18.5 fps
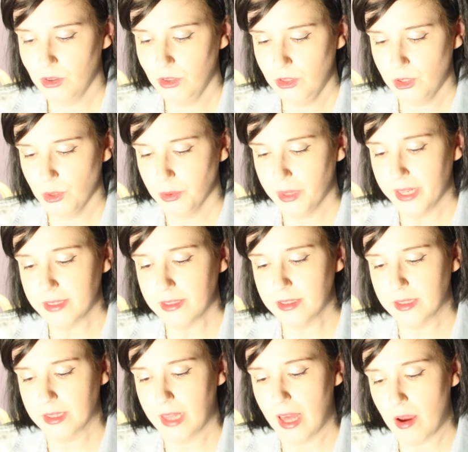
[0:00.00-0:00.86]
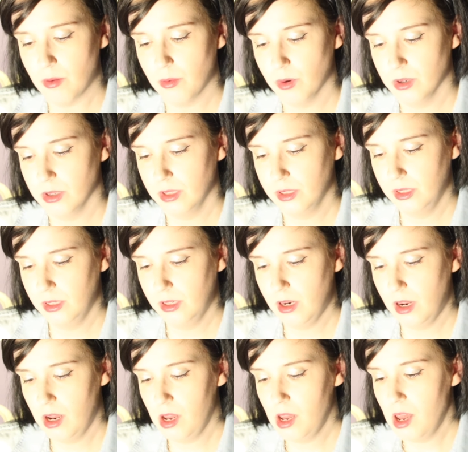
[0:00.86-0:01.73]
So that's that
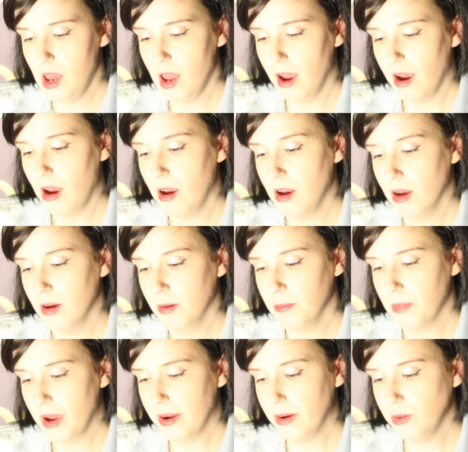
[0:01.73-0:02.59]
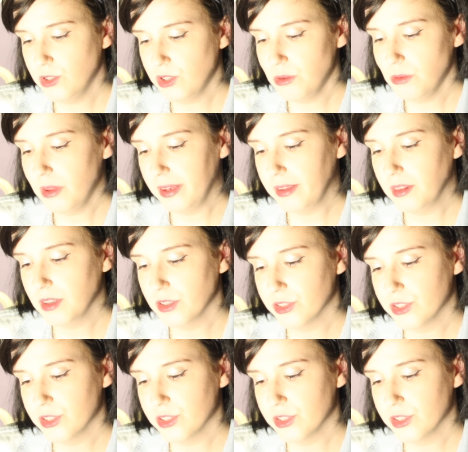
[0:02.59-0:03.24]
one. I also like the